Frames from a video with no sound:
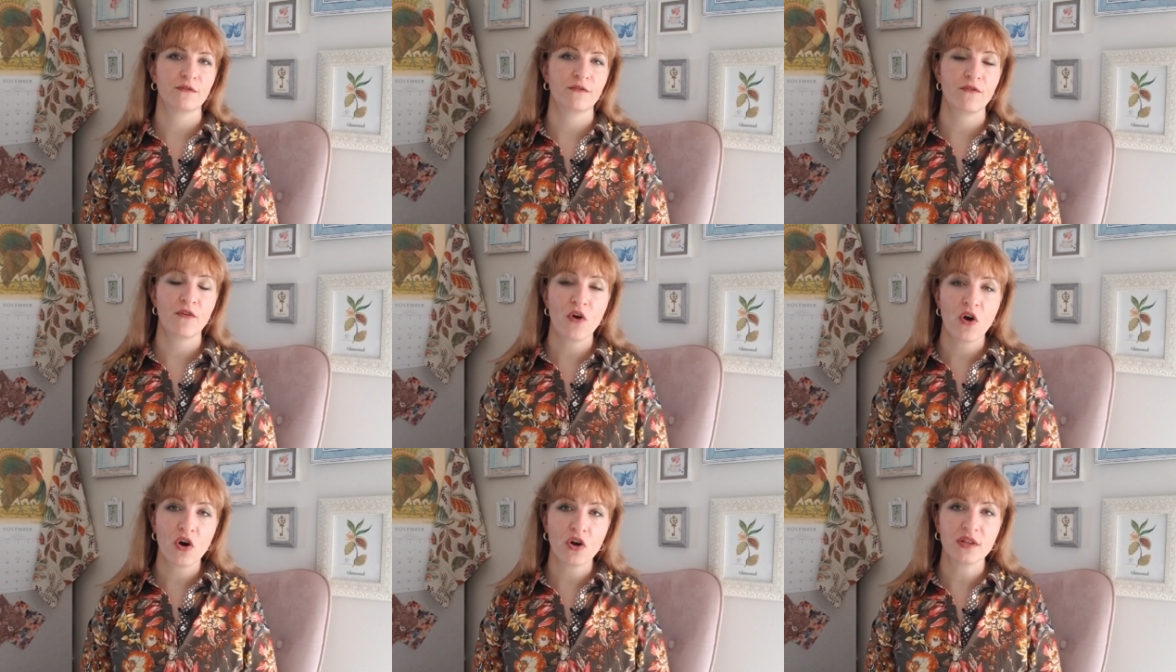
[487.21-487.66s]

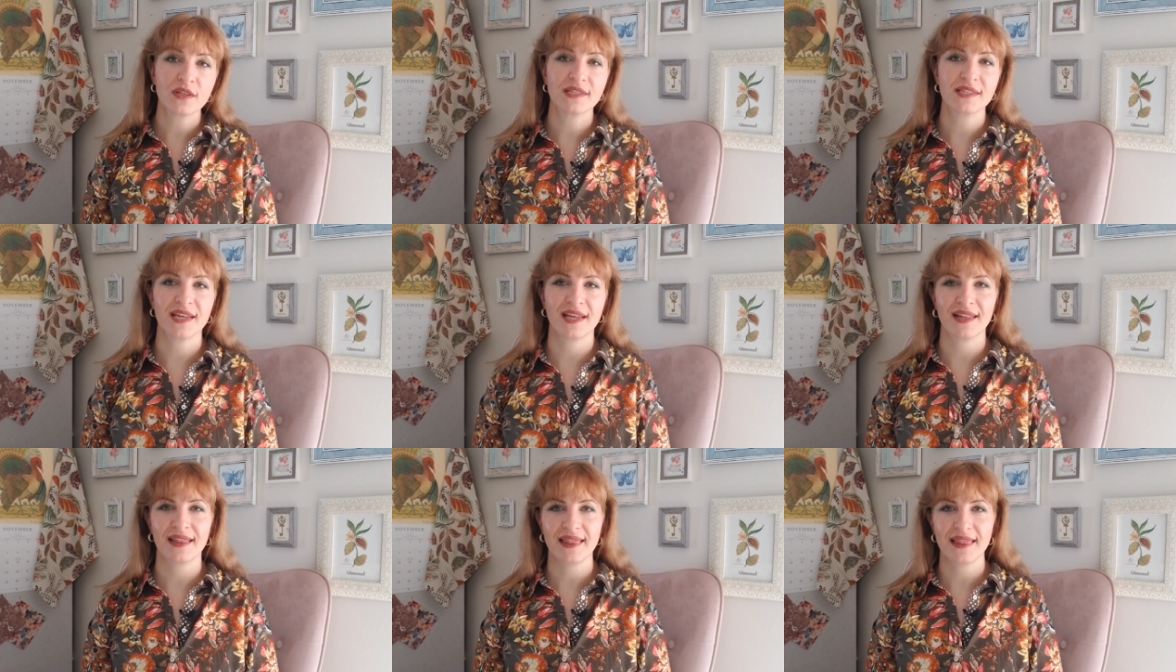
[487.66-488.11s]
fonts
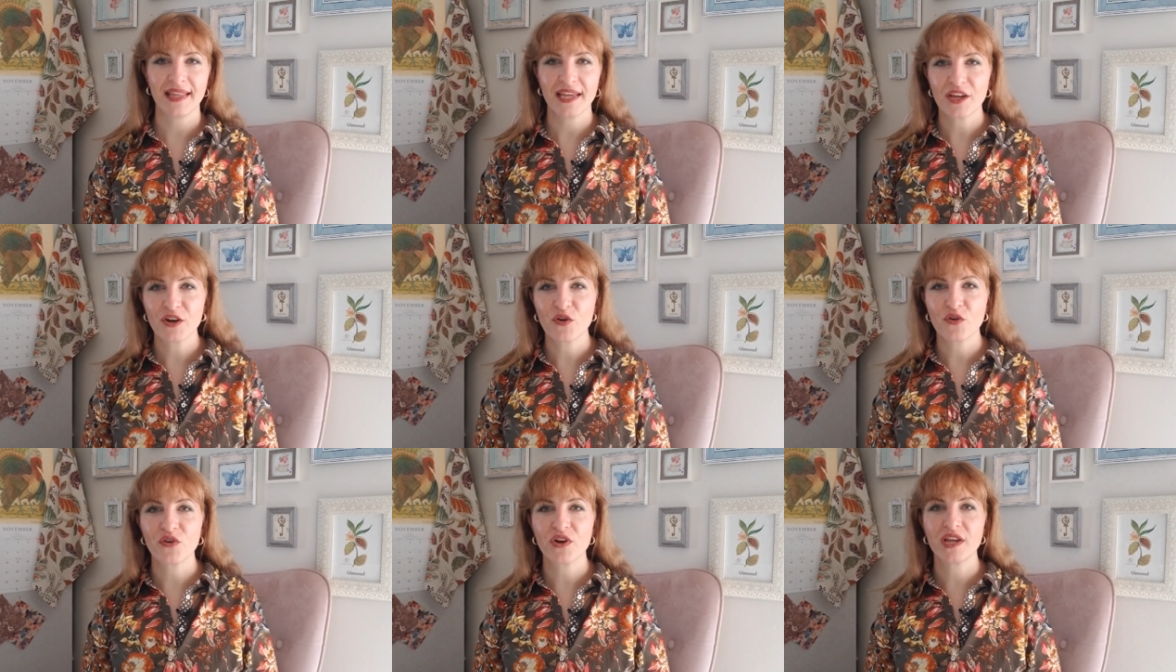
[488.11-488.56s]
and
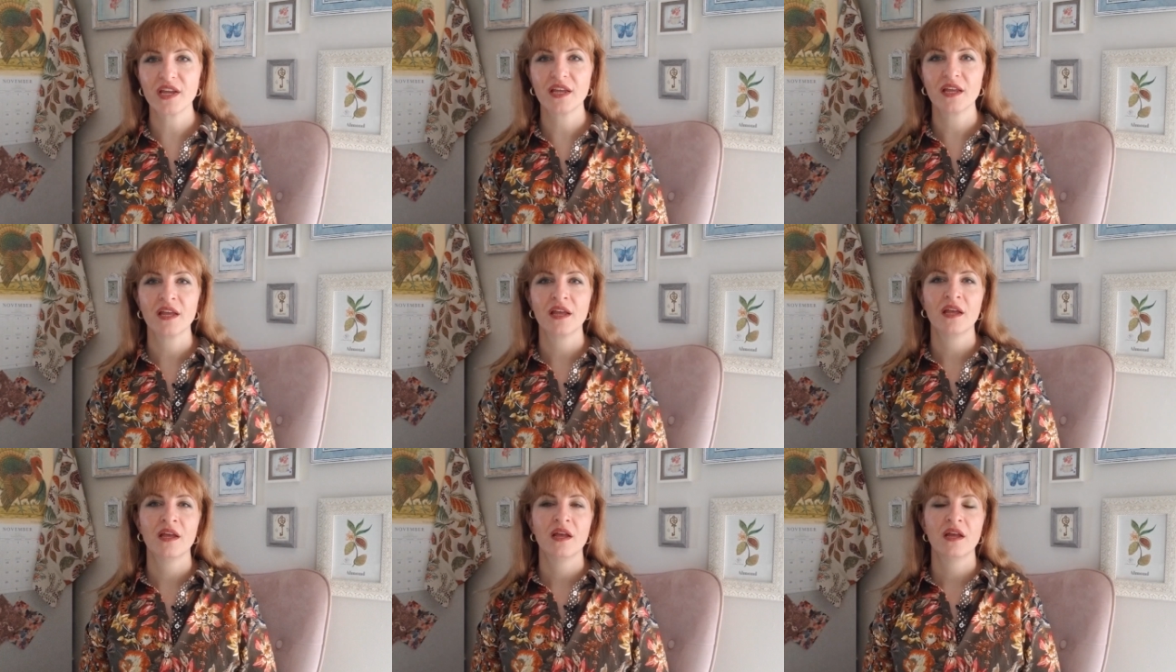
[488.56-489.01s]

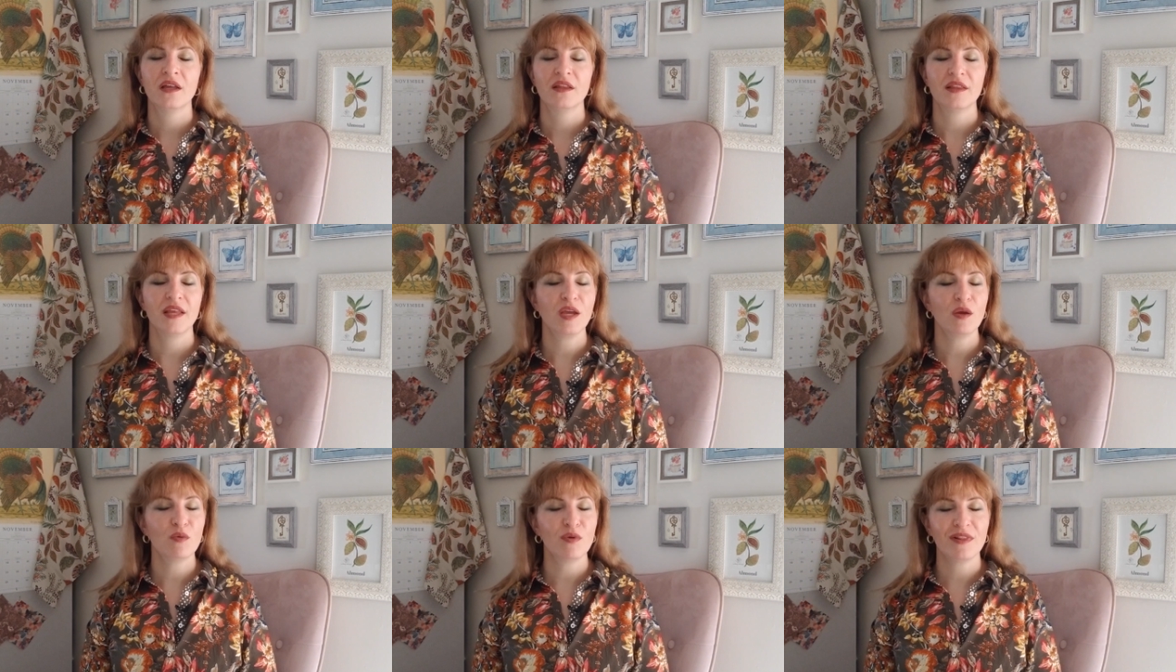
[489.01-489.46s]
lettering,
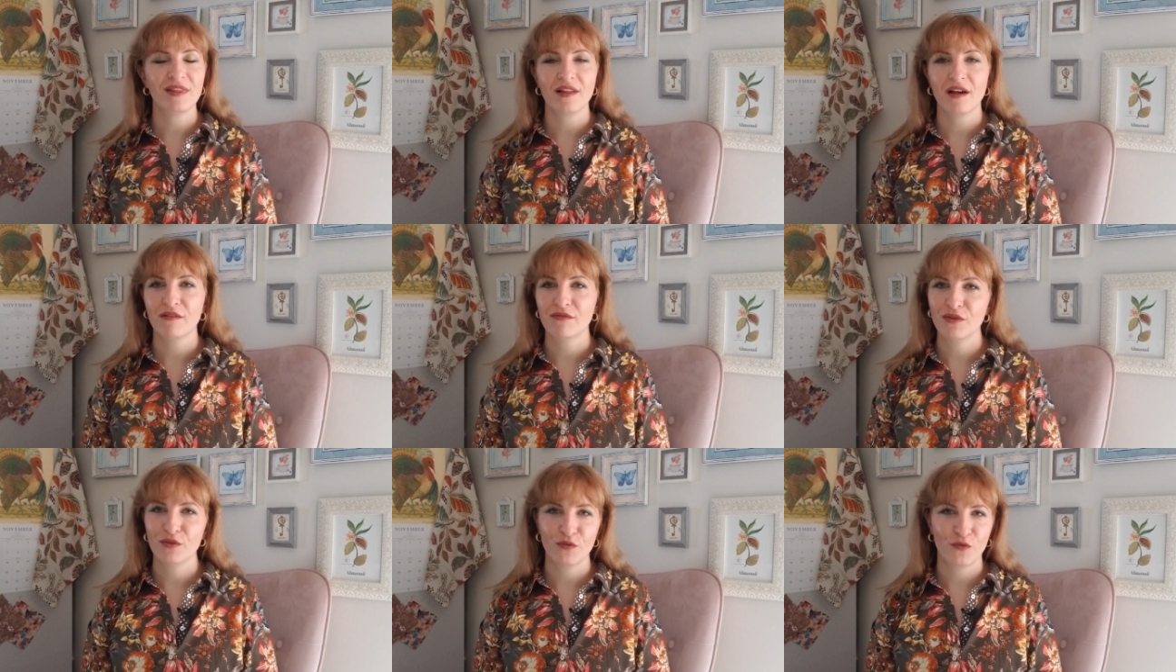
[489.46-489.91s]
they will
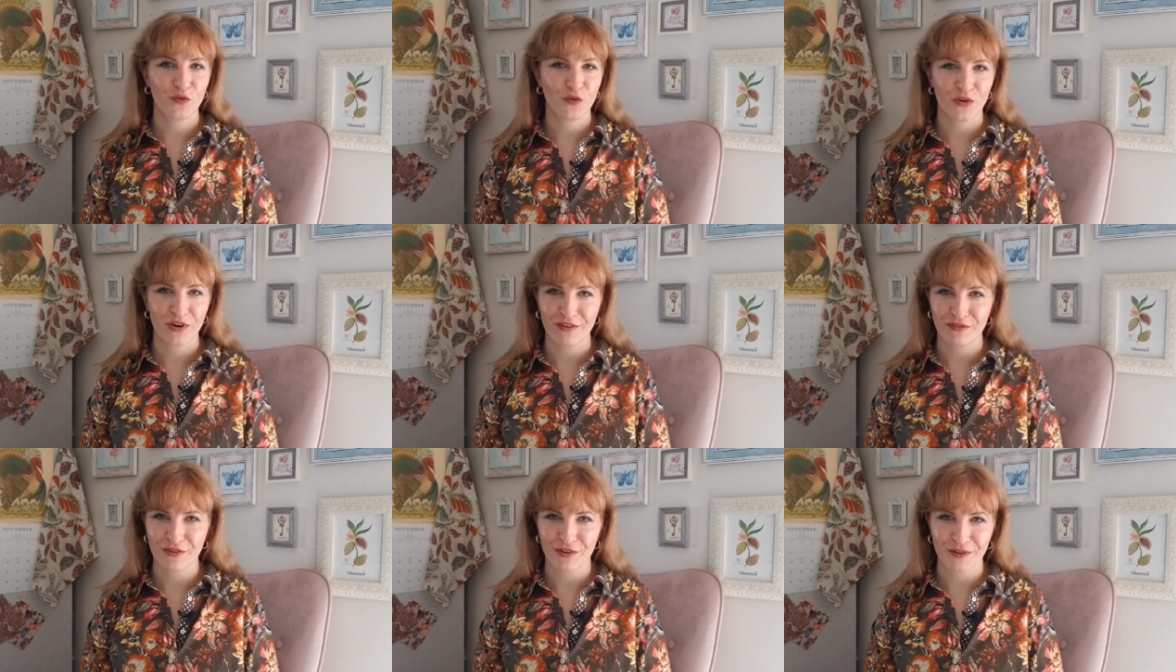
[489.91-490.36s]
love you
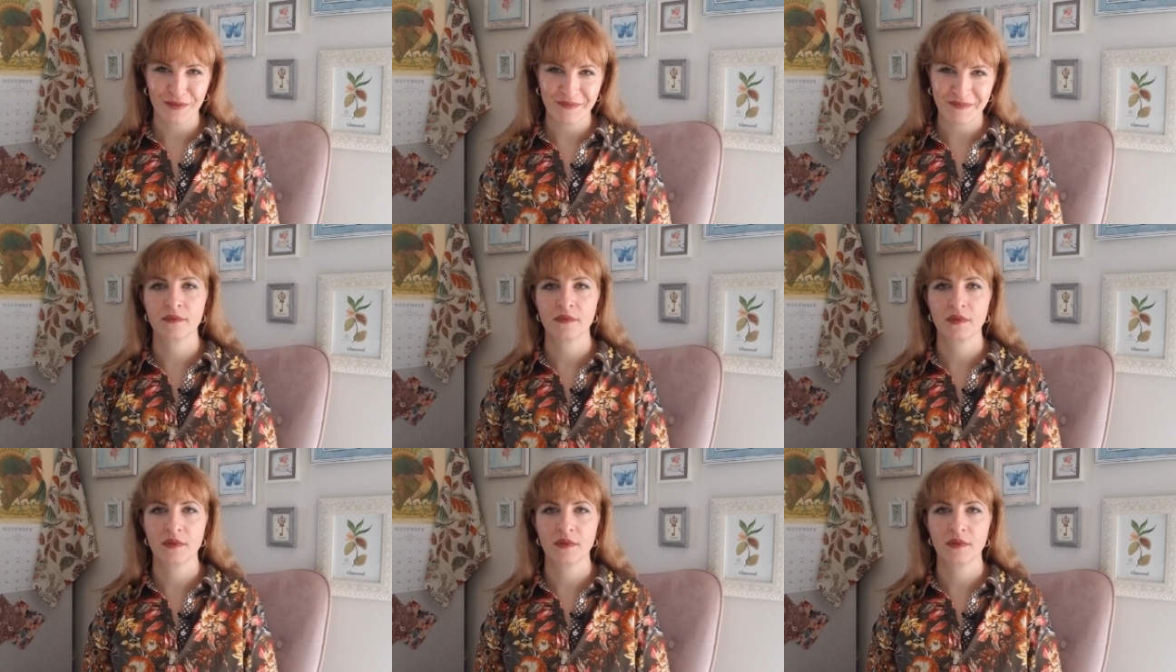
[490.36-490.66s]
forever.